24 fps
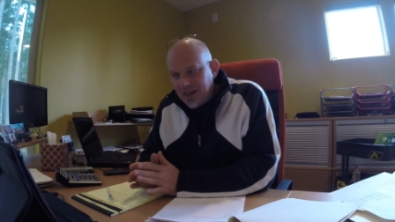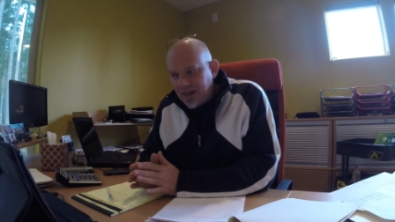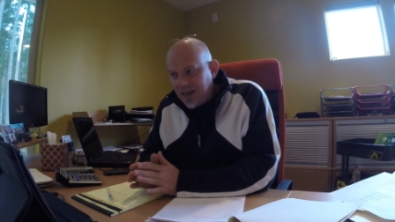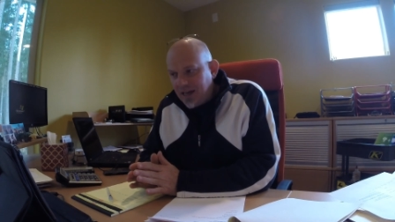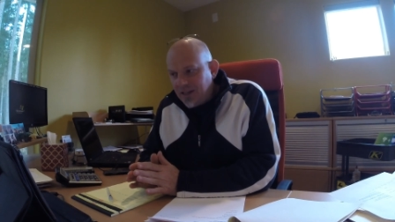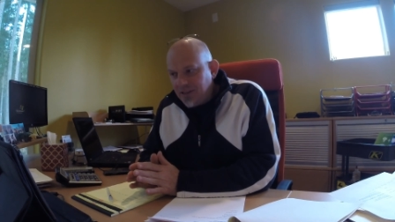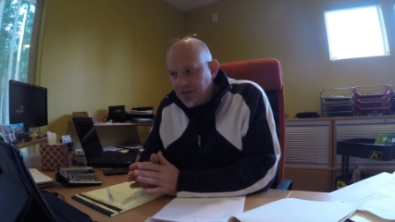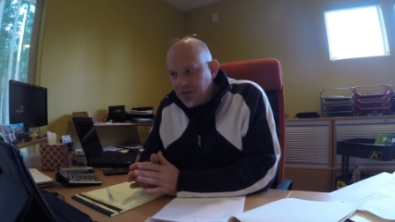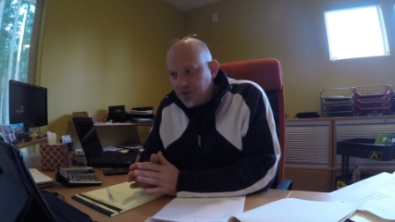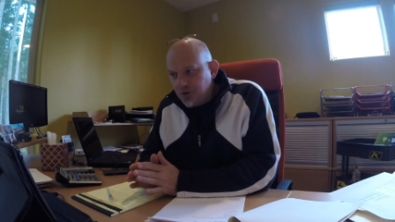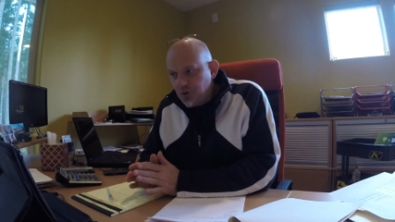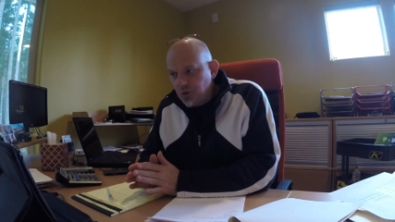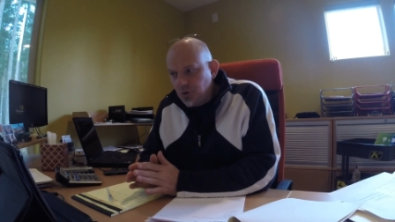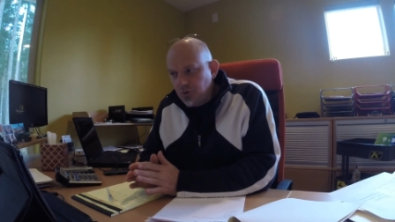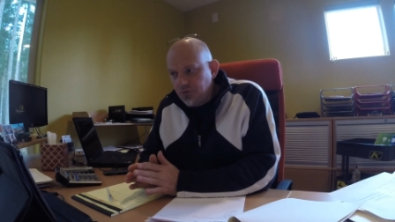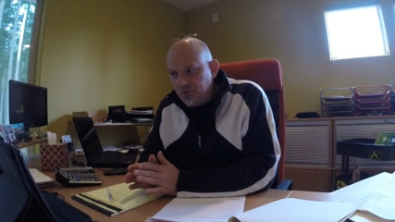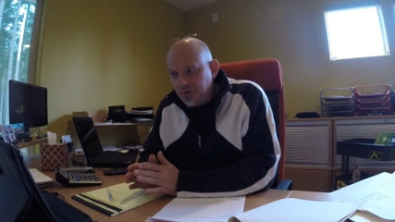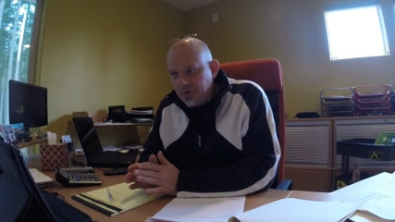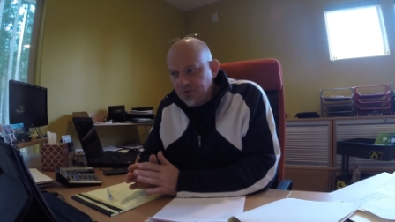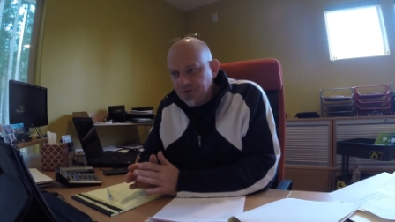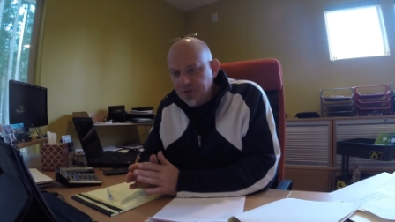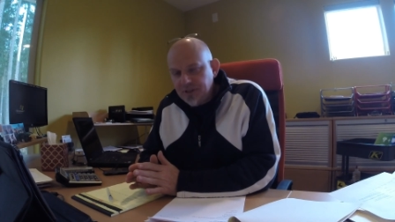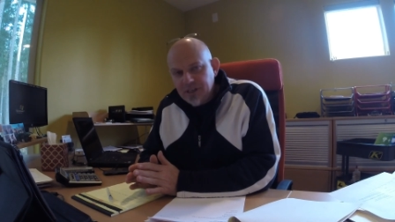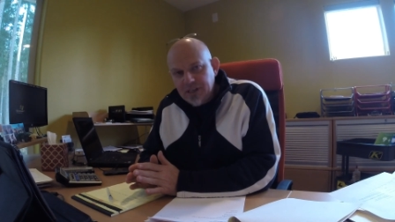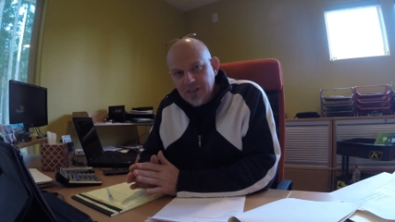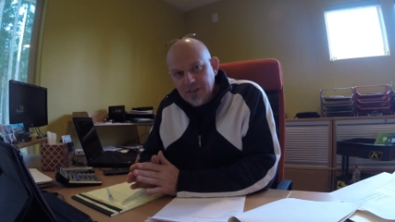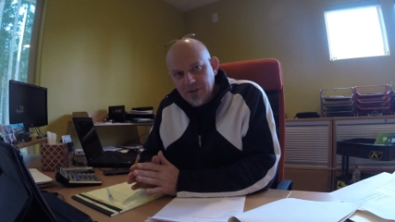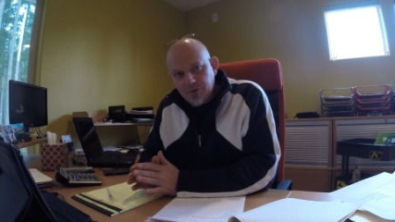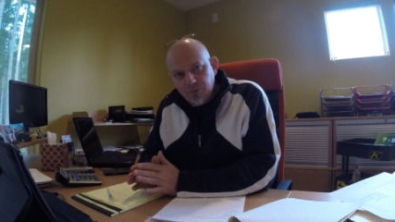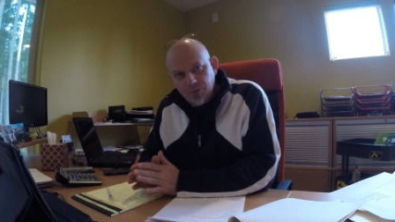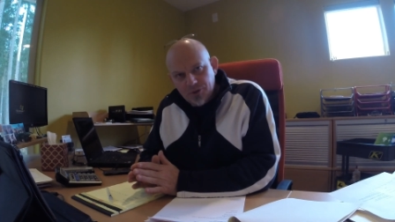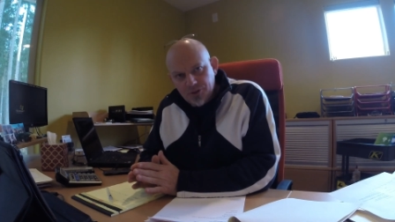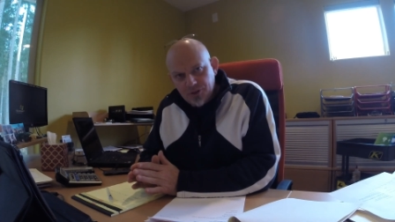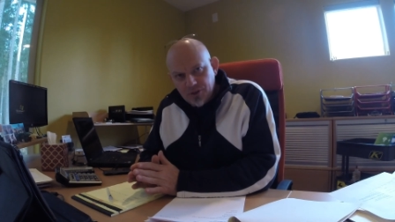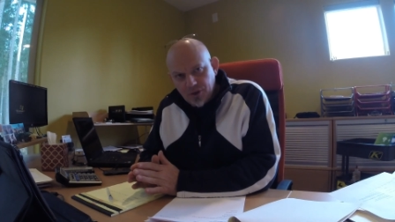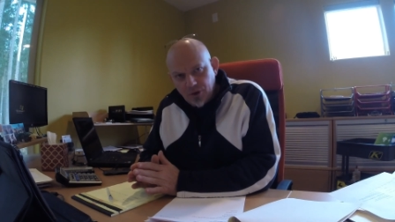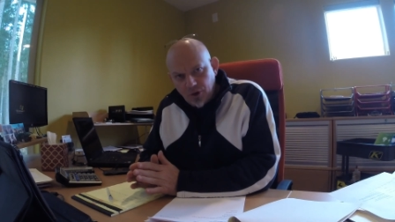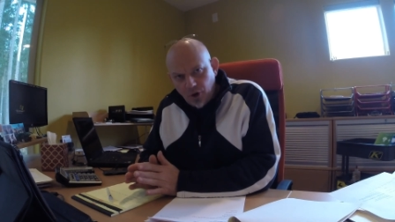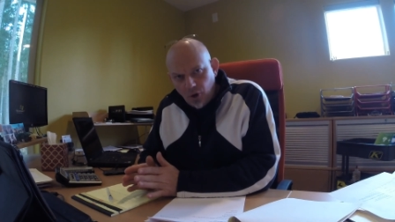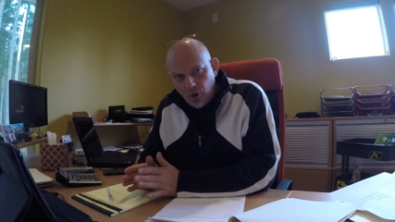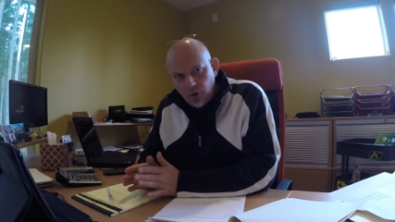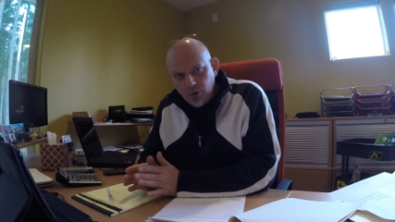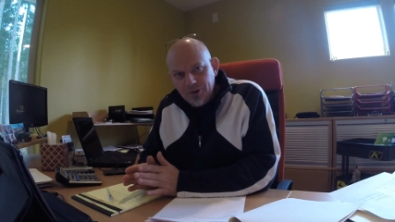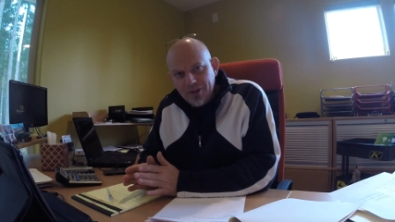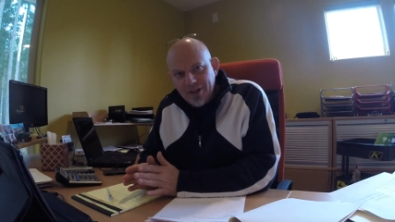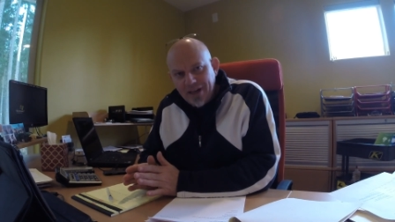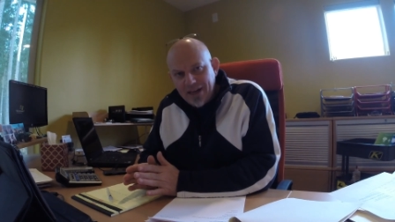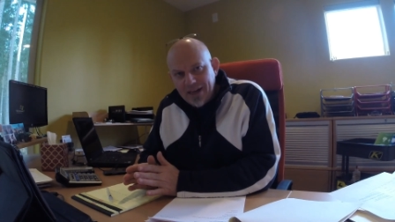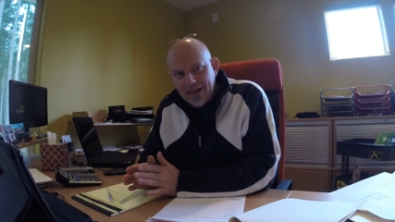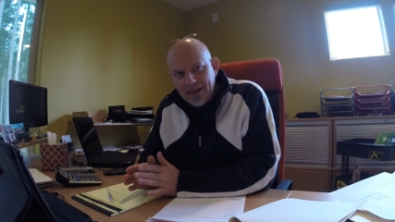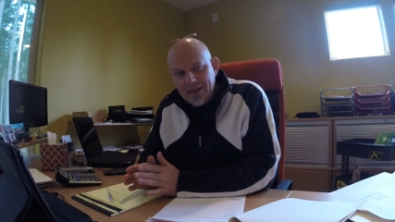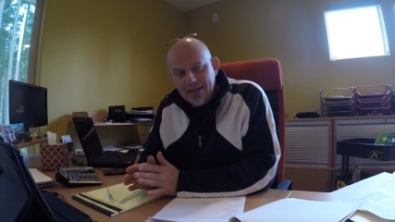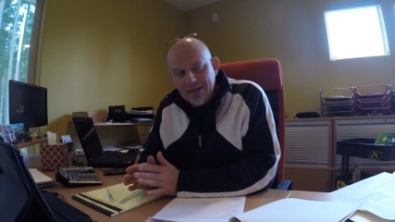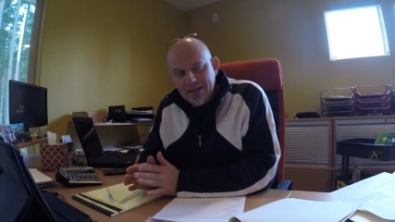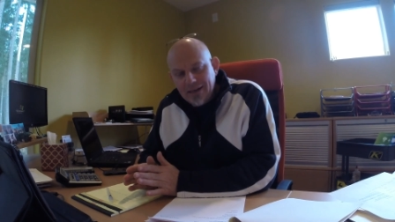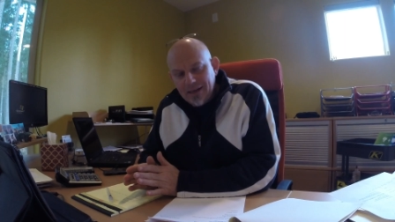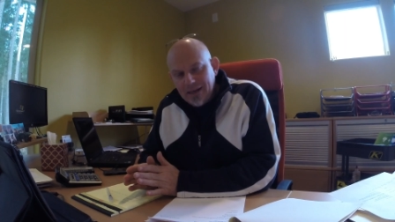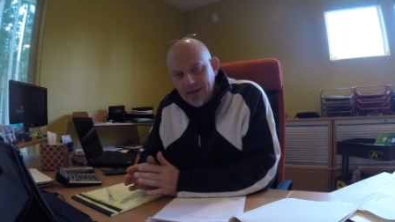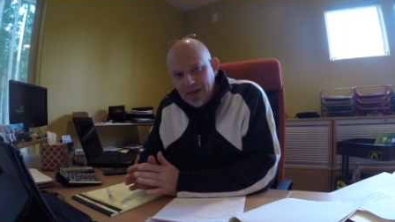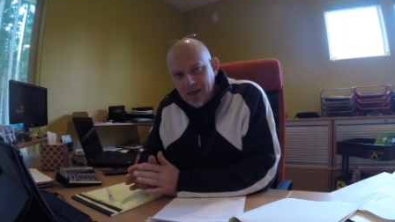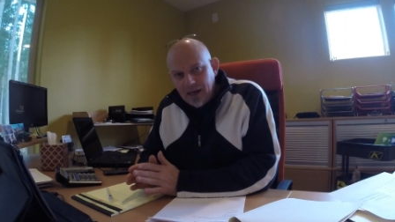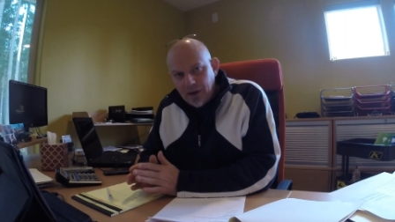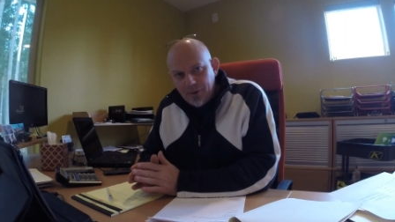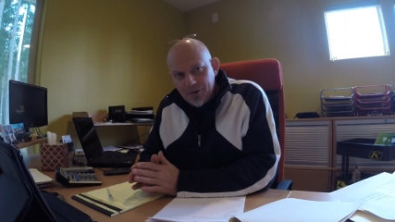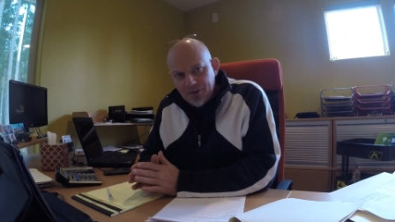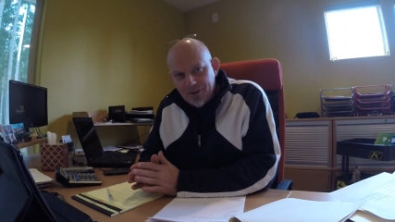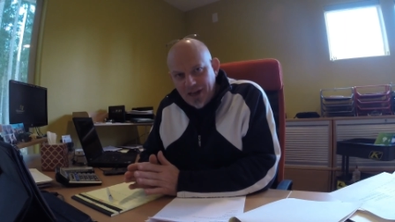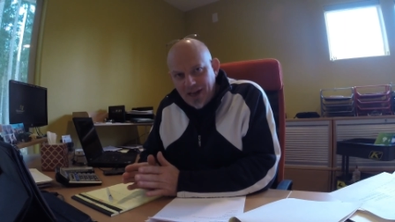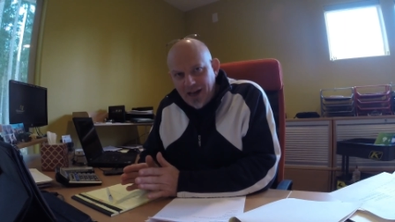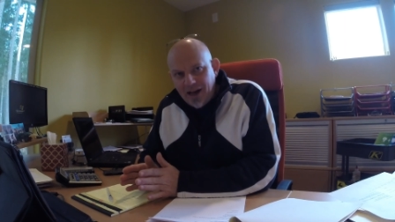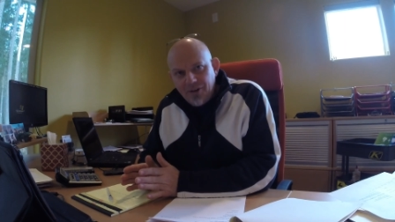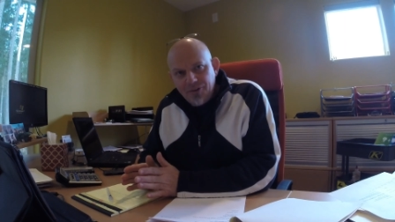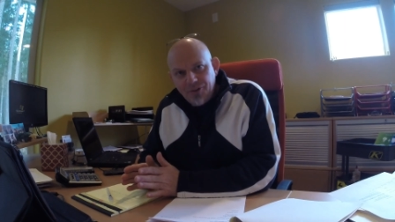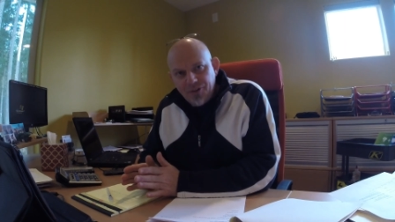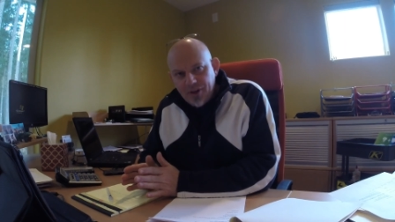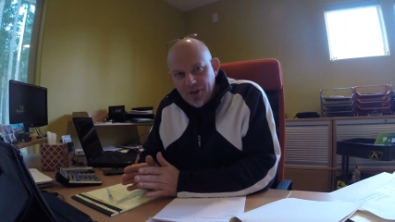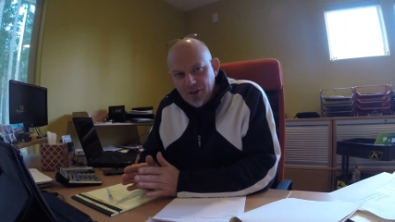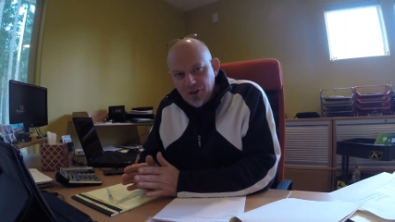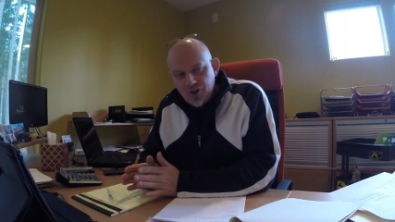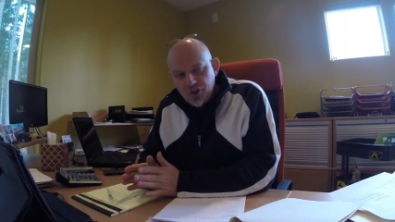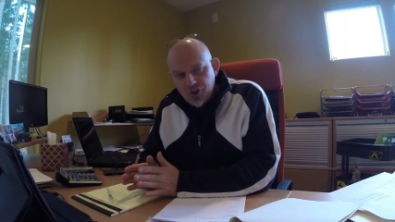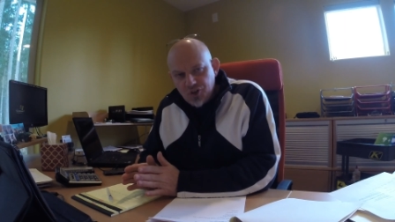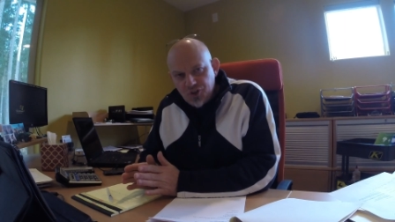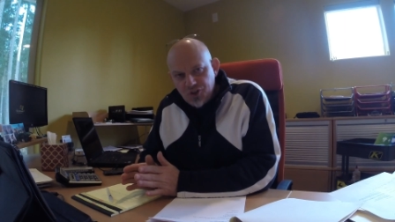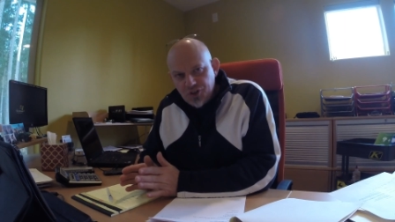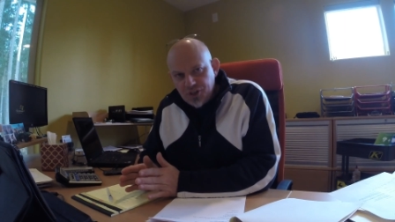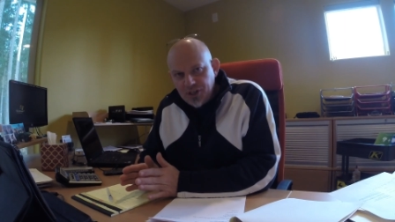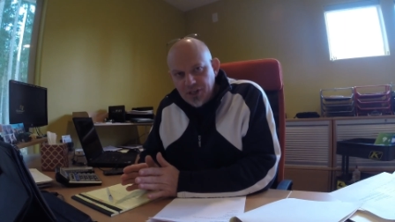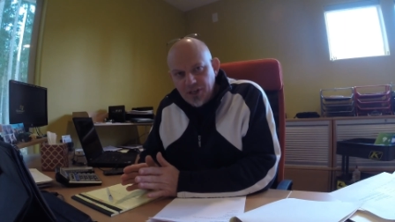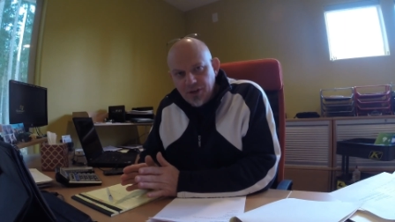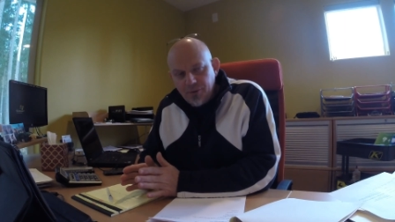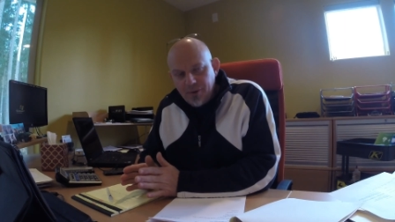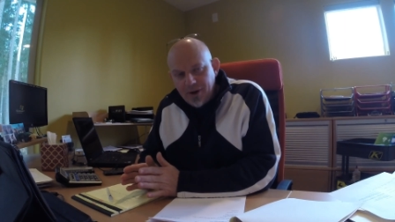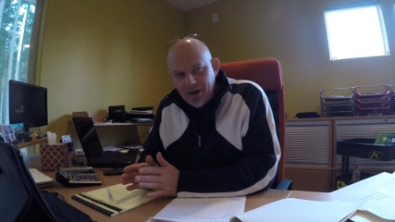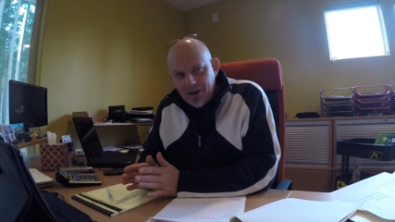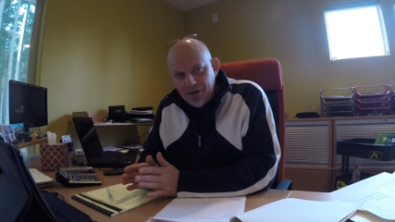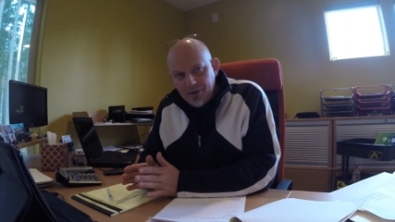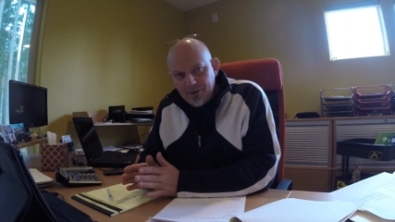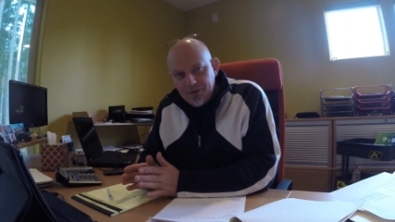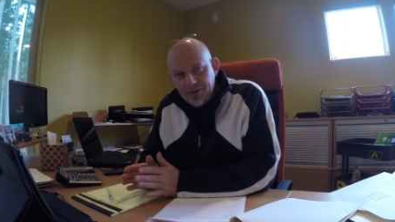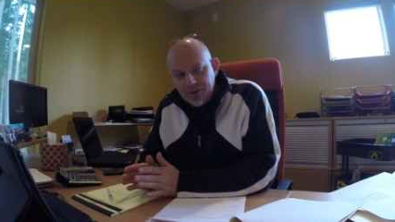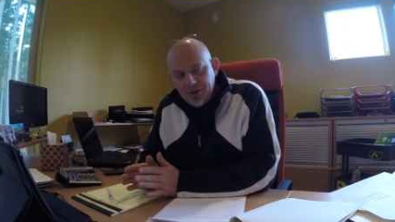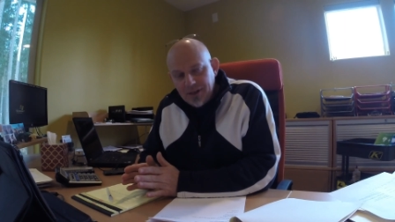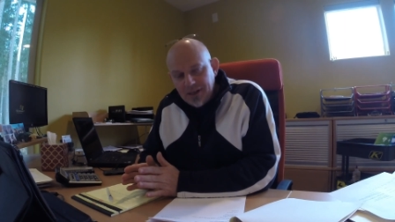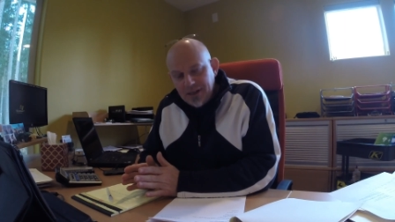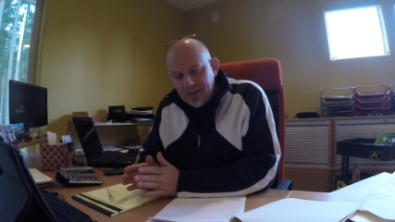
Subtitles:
And then at 2:15, it was a whole day. I was out there just sitting around.